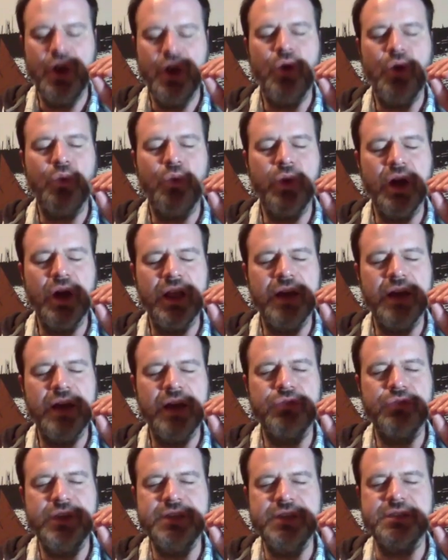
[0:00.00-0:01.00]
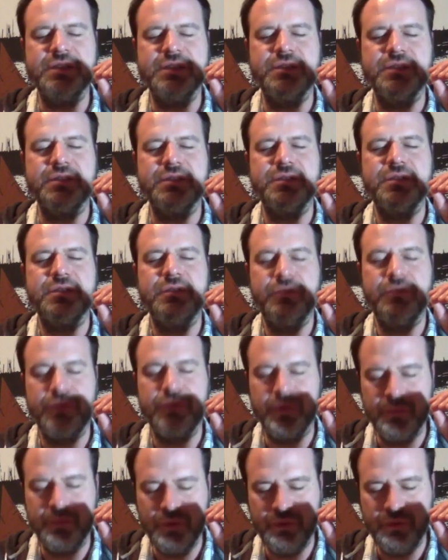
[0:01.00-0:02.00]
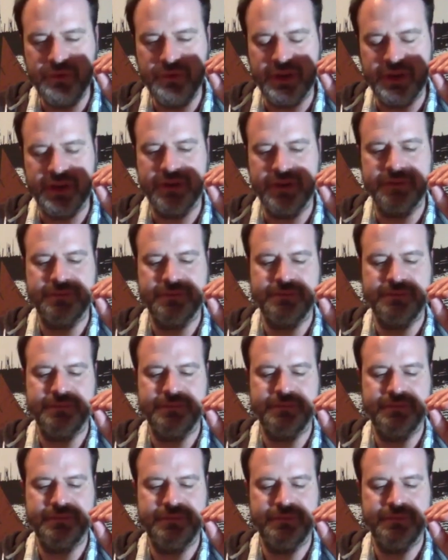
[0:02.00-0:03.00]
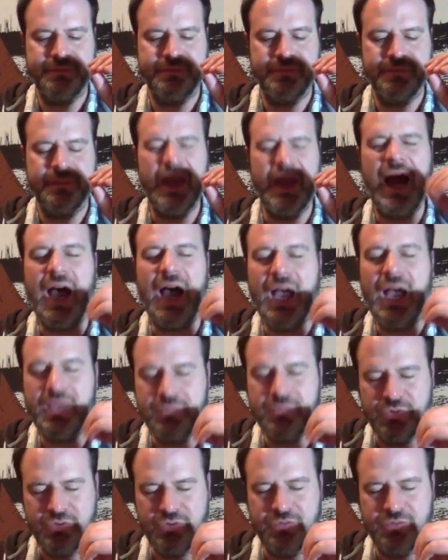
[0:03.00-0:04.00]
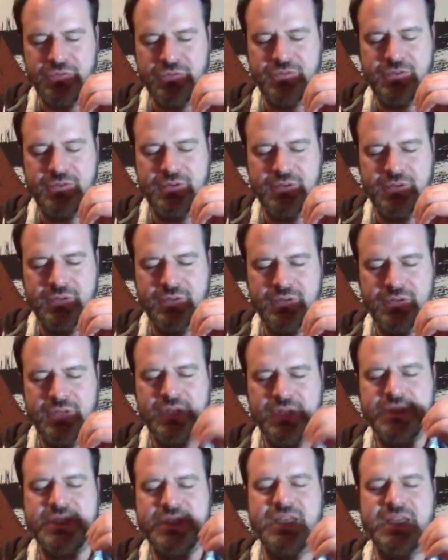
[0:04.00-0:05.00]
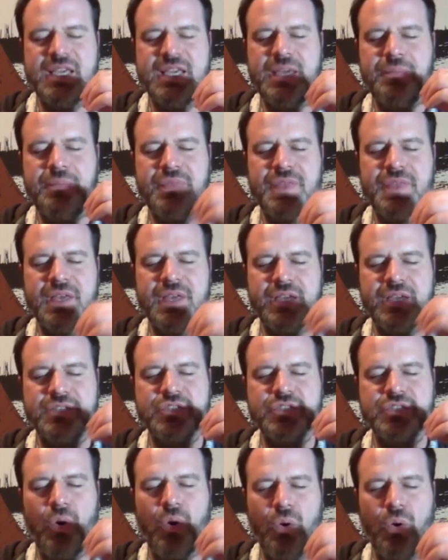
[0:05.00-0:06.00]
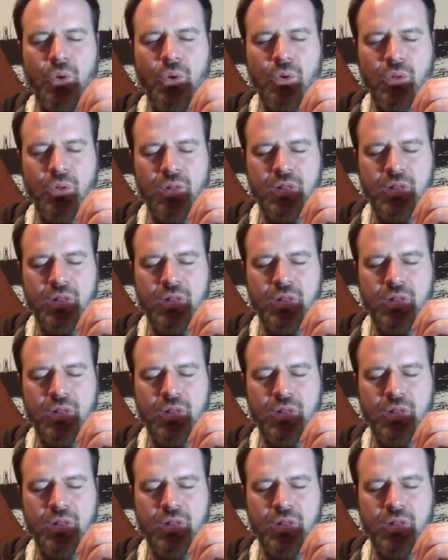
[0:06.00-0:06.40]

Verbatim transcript: We all have reasons for moving. I move to keep things whole.